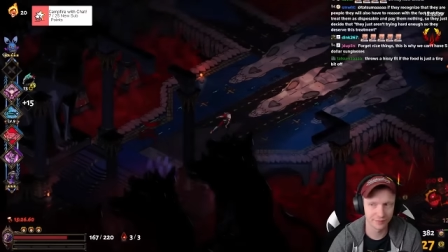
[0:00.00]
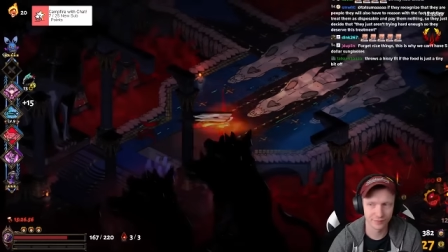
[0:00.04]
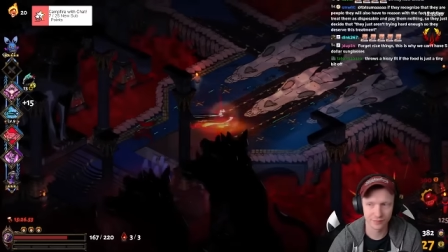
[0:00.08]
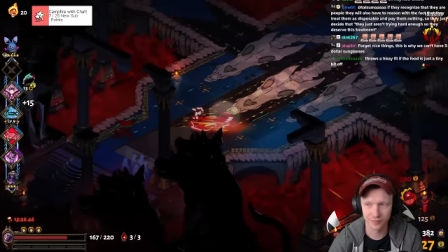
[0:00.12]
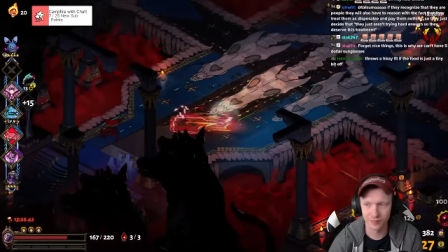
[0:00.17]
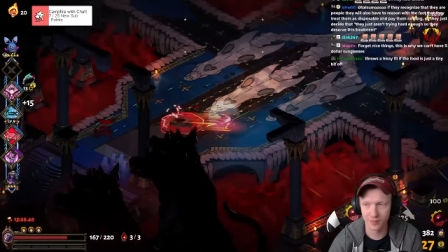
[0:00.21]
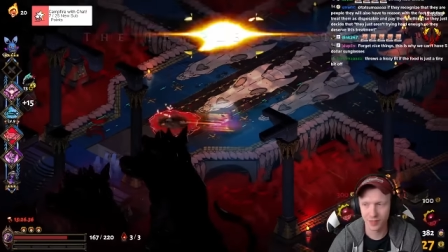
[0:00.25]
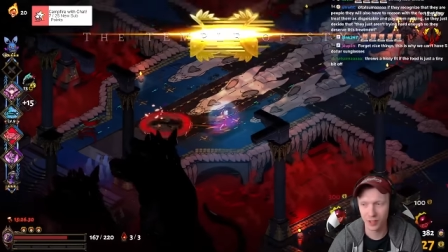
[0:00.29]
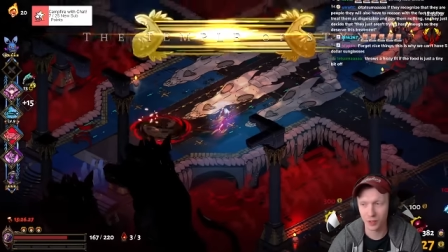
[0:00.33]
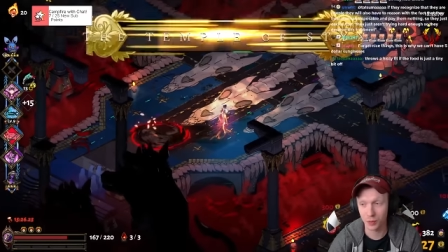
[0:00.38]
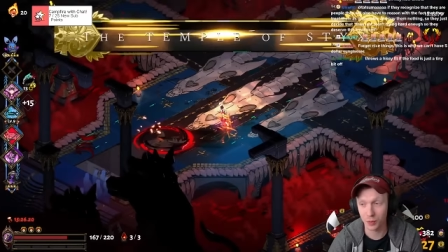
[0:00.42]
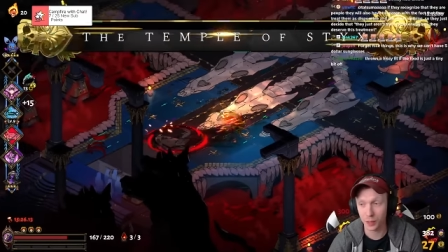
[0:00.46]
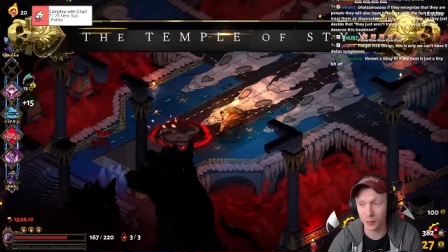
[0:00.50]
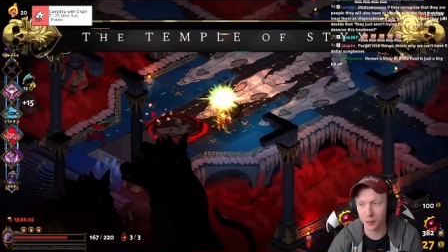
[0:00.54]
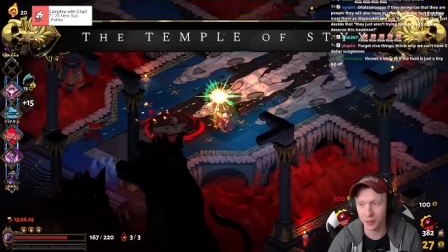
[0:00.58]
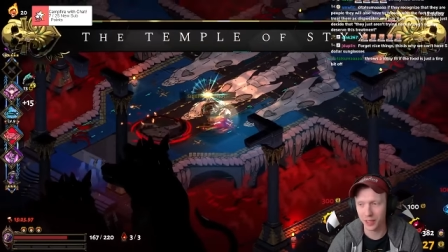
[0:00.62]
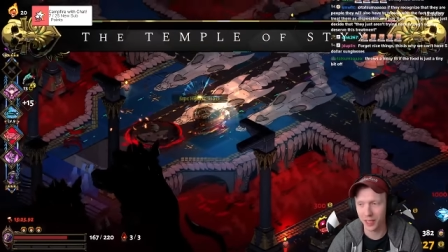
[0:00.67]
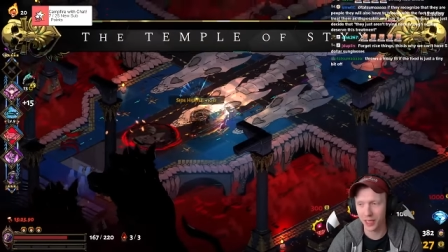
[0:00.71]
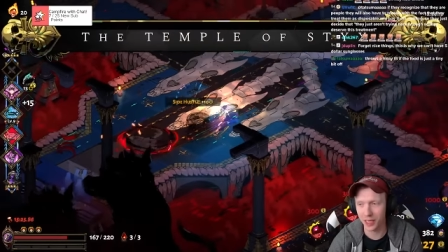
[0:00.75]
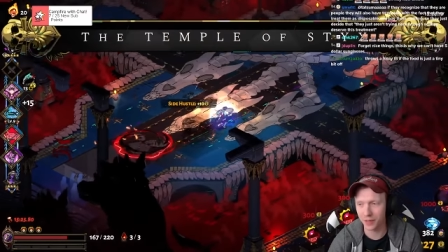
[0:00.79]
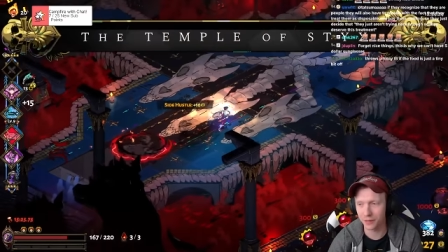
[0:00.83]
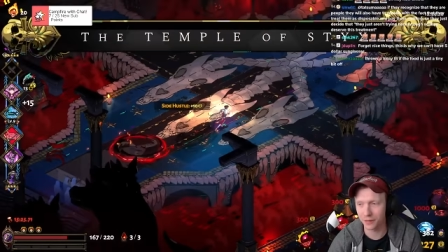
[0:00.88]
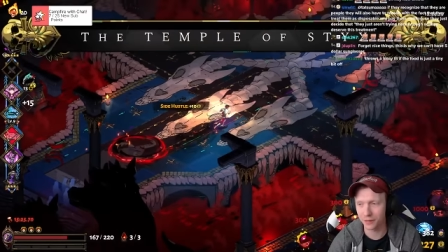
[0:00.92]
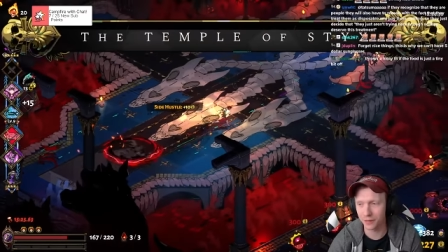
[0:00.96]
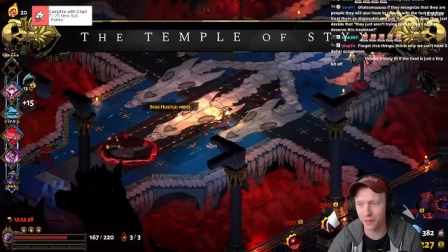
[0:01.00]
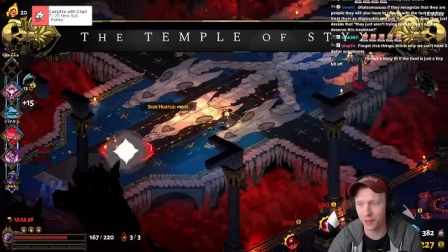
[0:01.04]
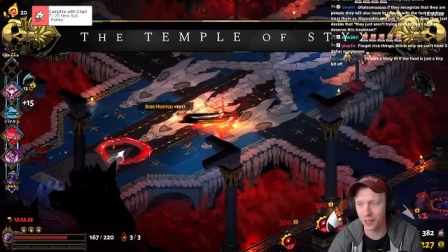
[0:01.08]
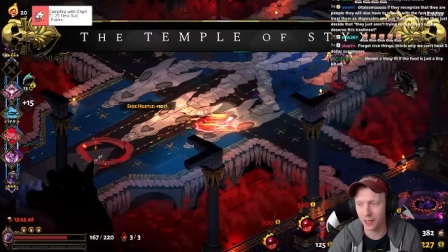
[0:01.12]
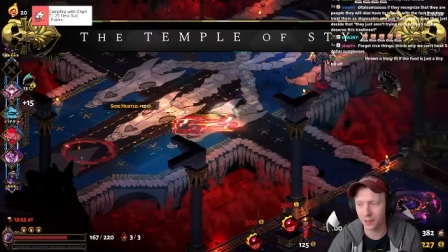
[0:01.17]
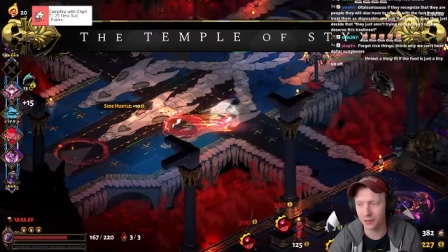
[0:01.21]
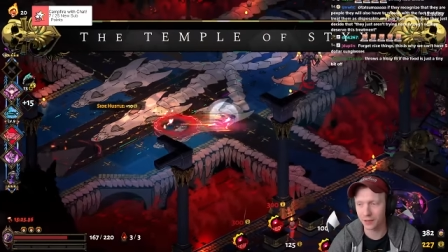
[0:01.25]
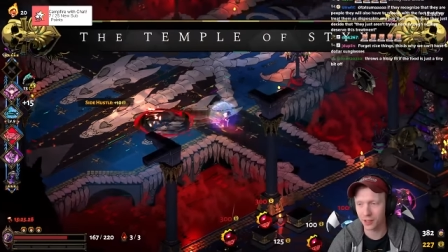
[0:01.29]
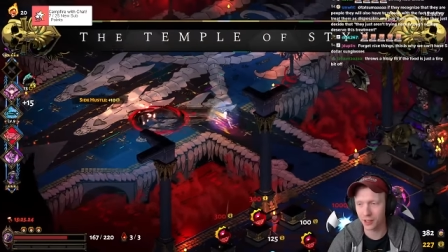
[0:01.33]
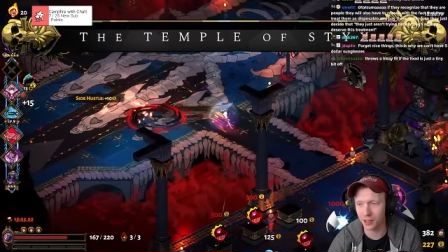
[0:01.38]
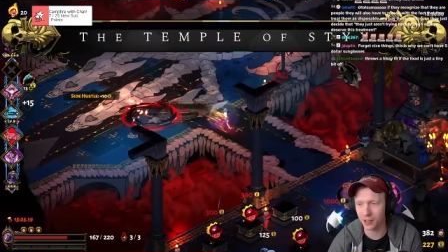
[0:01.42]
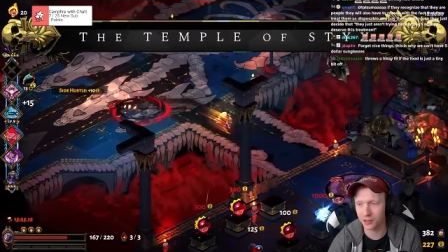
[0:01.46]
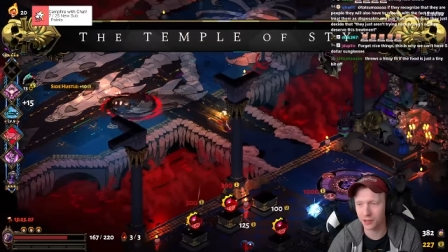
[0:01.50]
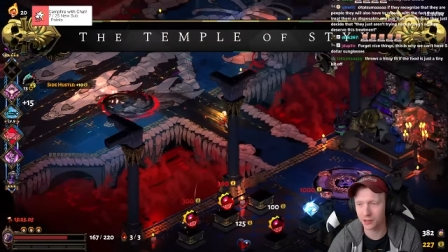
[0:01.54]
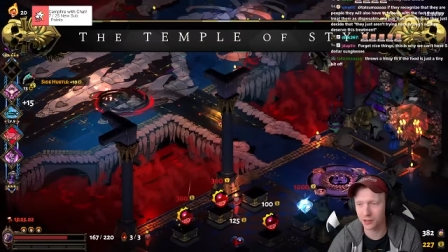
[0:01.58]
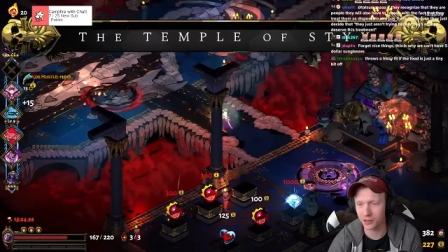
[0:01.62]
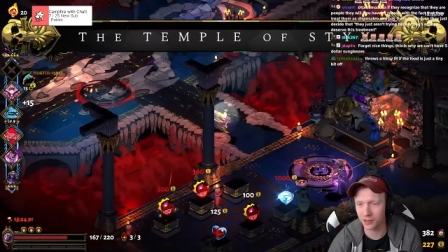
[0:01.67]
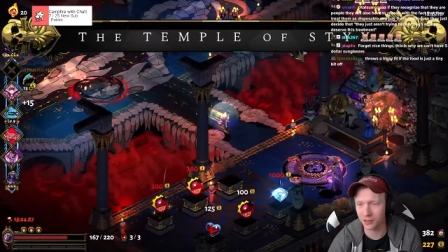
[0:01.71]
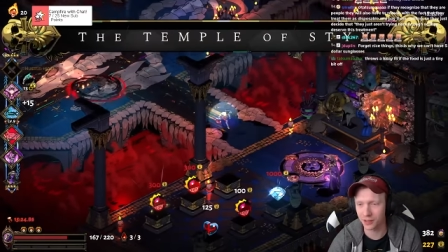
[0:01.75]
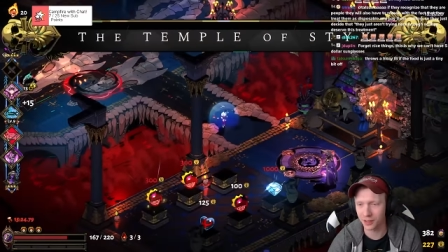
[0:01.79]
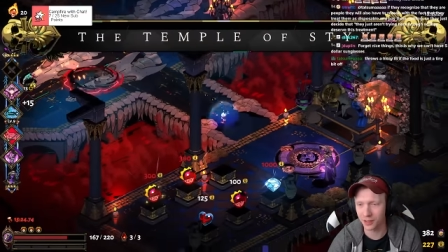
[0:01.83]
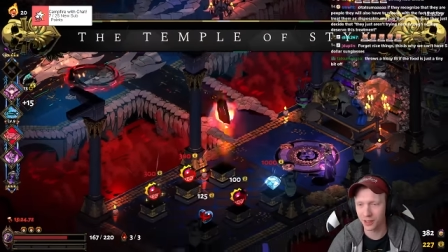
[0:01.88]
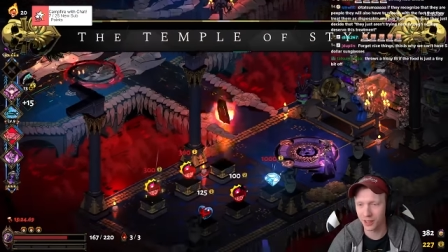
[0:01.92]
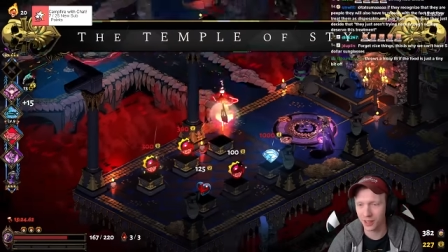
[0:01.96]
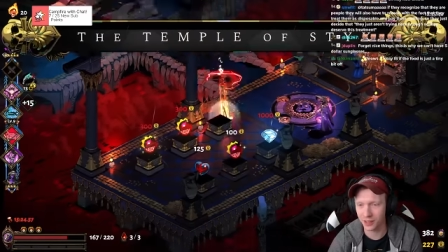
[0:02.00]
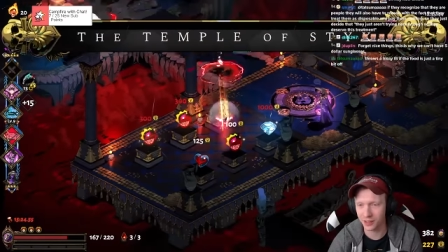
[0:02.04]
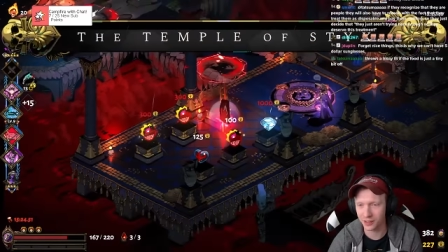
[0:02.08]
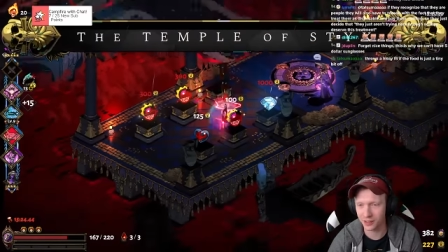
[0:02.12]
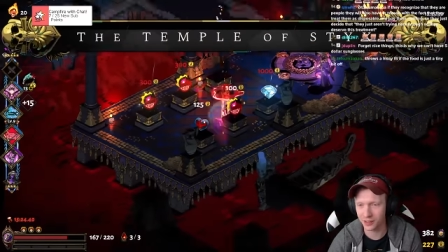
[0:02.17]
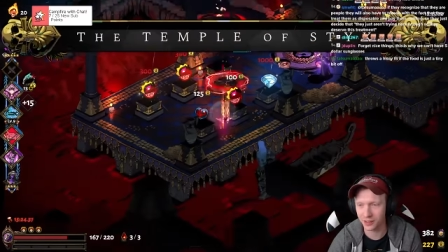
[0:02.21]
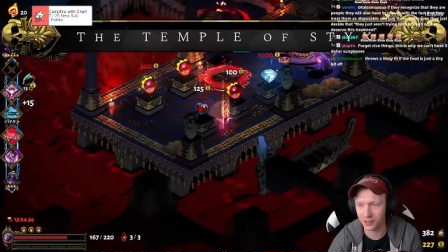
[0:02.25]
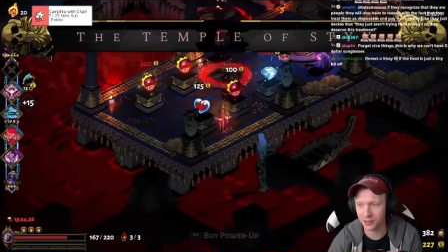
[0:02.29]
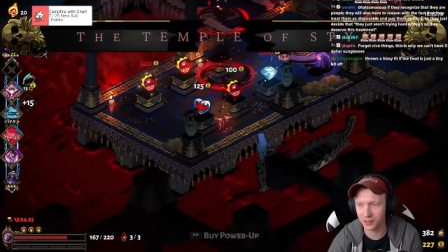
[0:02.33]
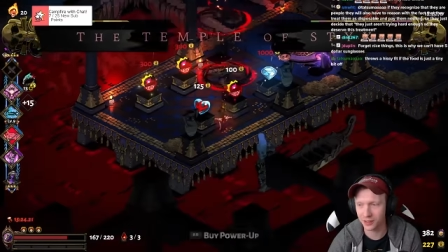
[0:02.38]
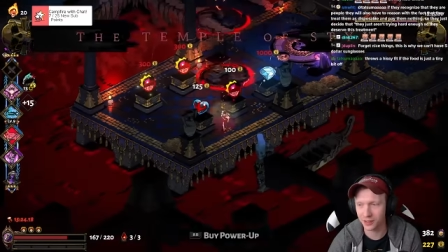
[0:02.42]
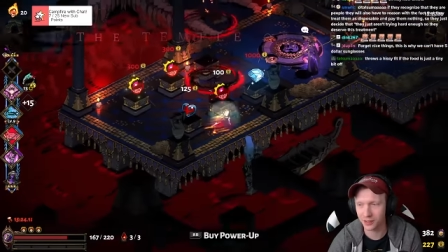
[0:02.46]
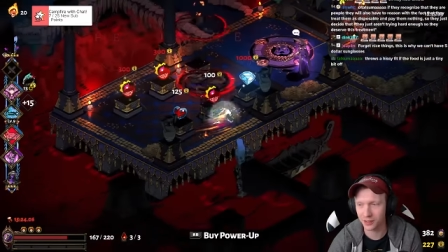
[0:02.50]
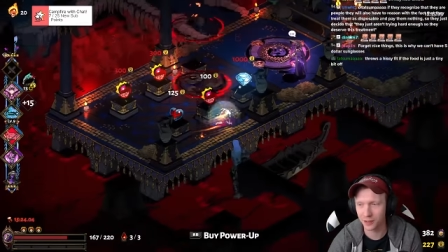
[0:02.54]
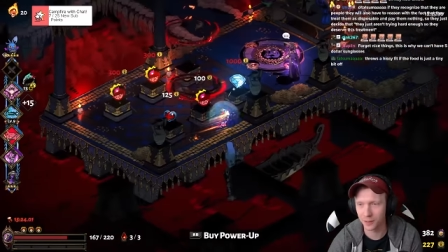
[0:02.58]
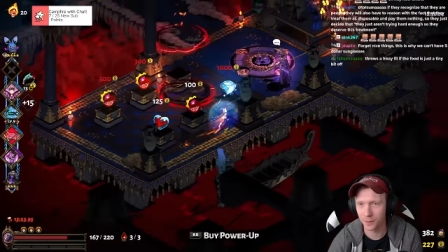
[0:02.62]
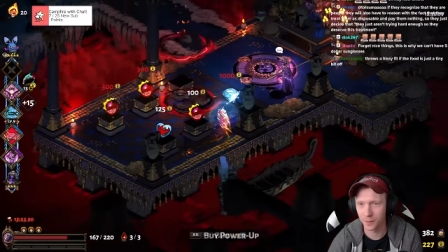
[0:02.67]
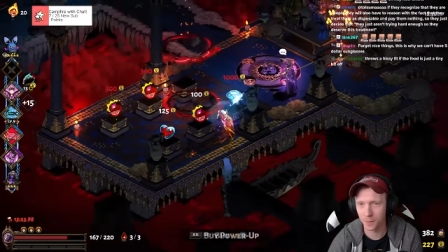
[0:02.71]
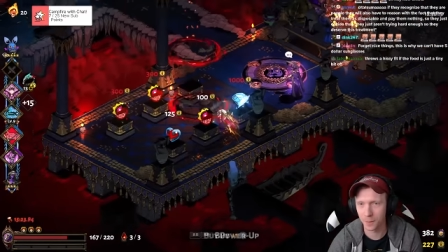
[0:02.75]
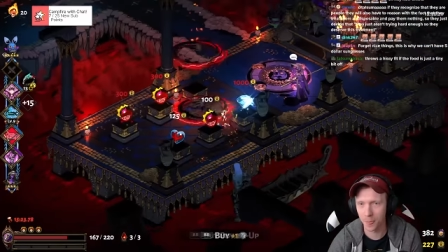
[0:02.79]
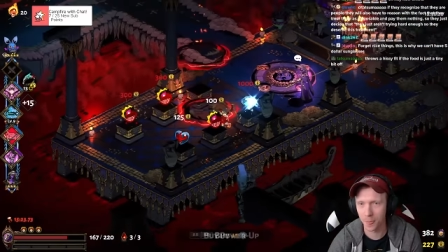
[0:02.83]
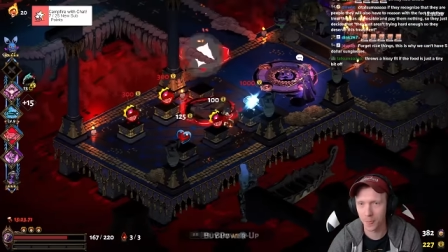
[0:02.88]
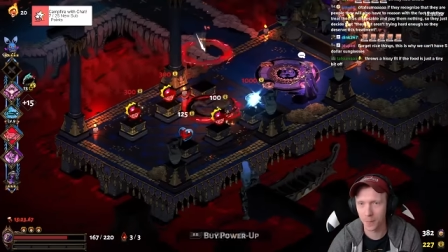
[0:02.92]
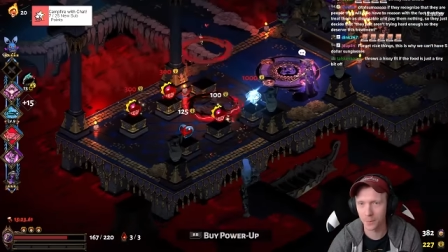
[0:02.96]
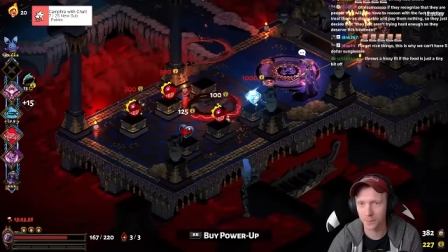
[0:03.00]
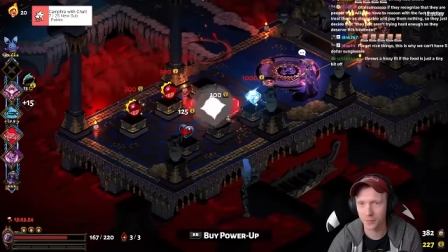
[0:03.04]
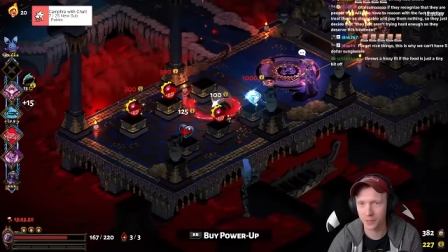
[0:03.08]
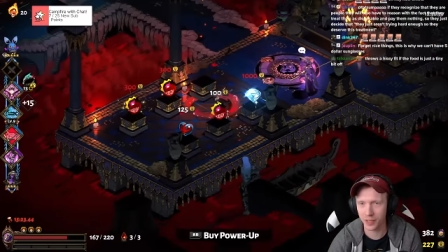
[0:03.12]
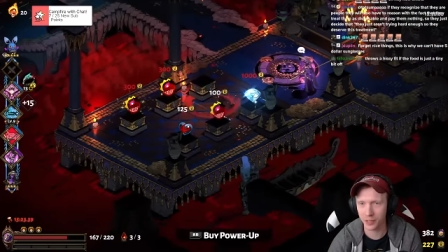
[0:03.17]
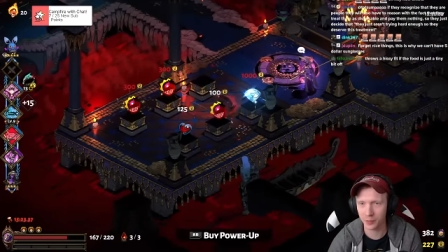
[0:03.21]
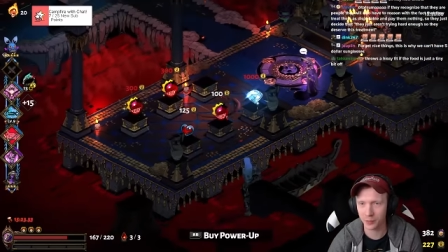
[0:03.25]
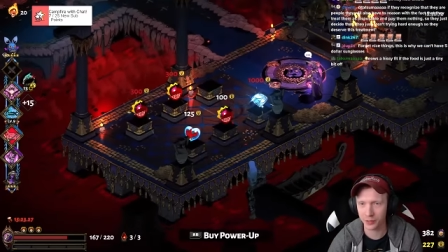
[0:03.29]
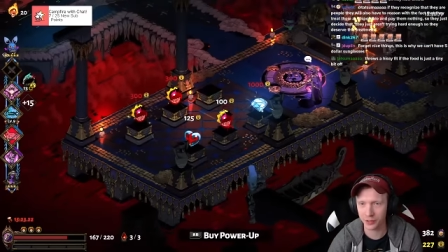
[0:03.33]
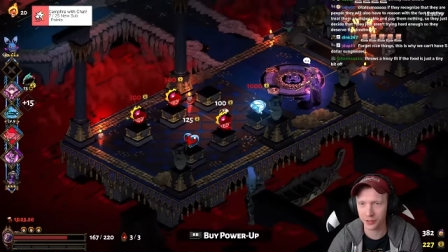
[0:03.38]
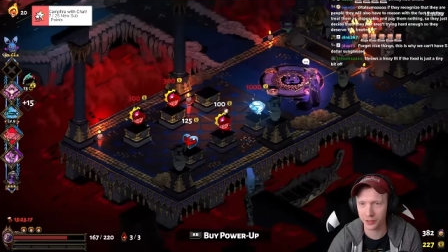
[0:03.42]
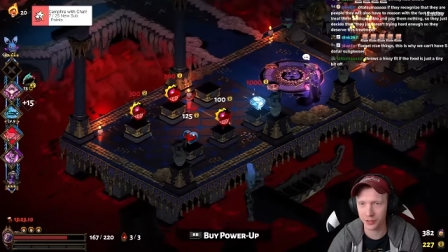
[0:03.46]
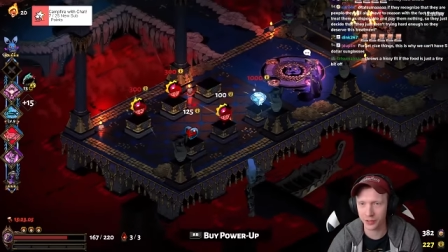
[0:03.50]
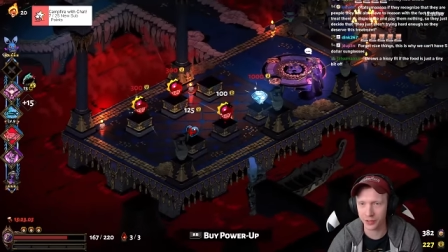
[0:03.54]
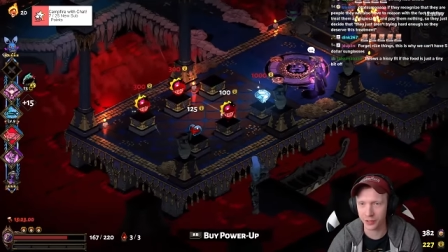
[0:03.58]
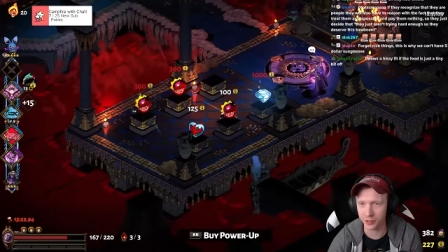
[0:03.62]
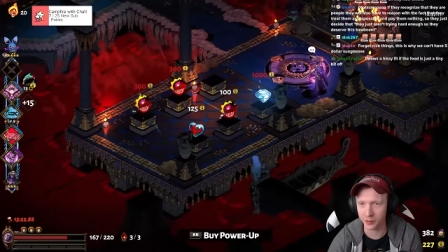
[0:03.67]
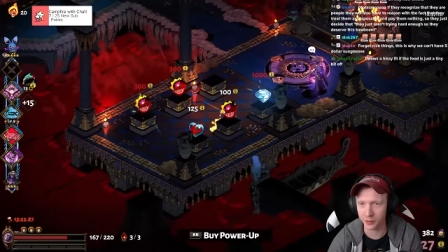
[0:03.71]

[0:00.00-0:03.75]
This is why we can't have $5 sunglasses. Yeah, what's the deal